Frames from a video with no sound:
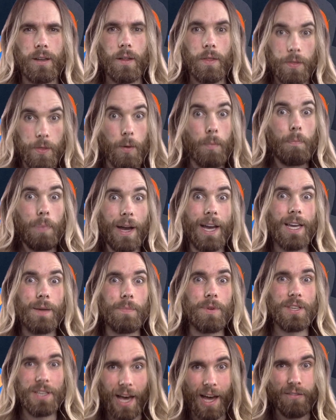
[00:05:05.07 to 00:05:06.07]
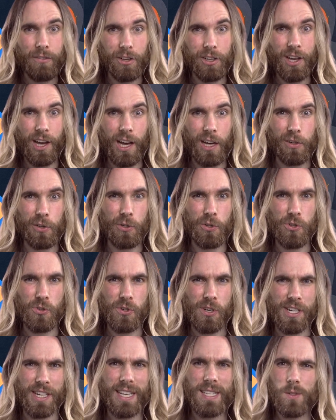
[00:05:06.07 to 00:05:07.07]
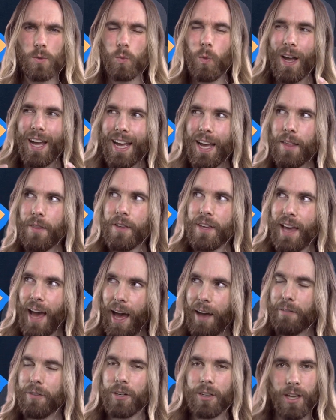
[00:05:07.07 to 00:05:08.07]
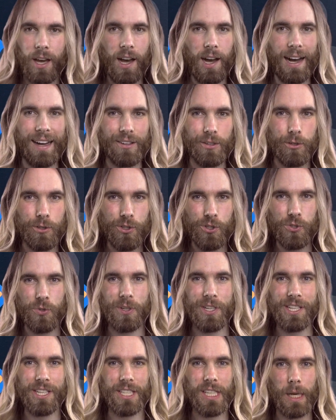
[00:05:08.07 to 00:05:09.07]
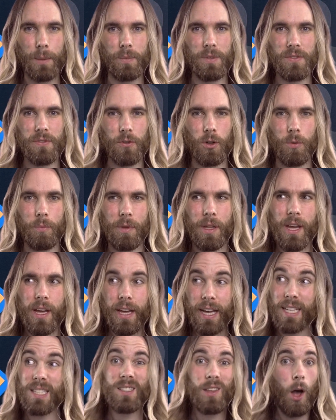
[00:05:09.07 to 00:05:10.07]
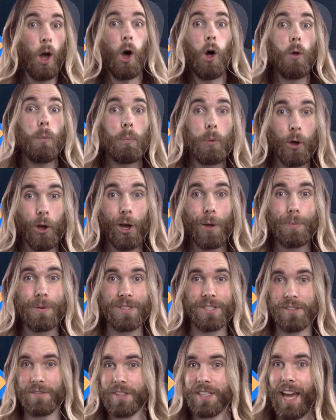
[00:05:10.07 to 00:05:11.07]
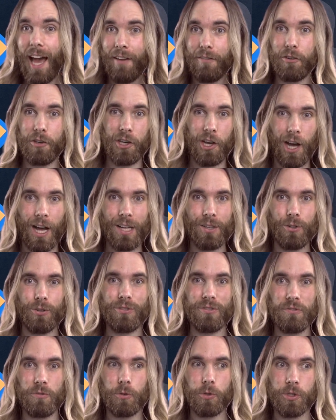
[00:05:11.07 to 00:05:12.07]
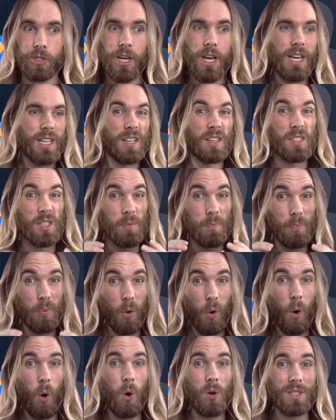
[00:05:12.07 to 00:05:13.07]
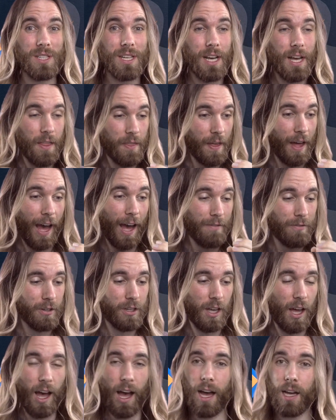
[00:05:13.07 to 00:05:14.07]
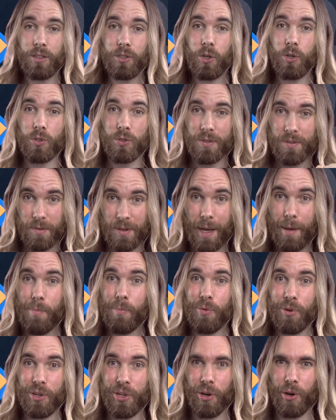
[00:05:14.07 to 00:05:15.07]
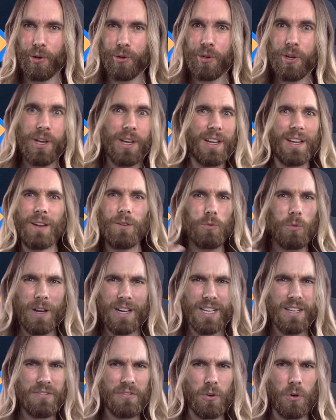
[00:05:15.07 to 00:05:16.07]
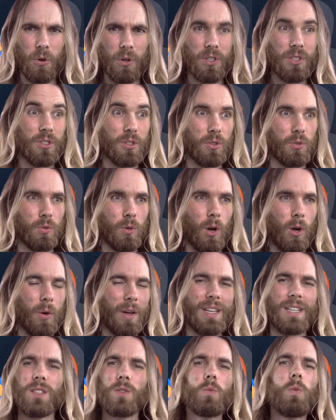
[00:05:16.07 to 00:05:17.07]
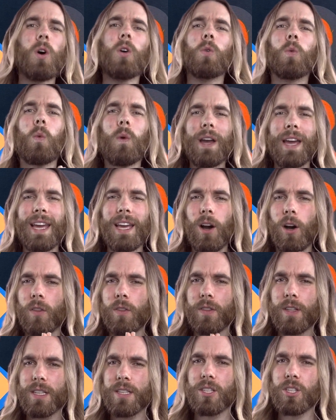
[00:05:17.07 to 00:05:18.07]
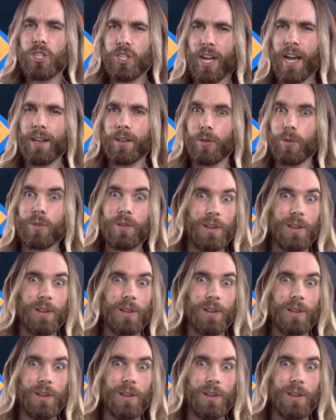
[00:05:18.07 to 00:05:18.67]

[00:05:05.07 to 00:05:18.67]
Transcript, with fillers: the baby avocado tree. It's where the avocado tree comes from. It's the whole purpose of the avocado fruit, to support the avocado embryo, ready for it to grow. And it's what we on this channel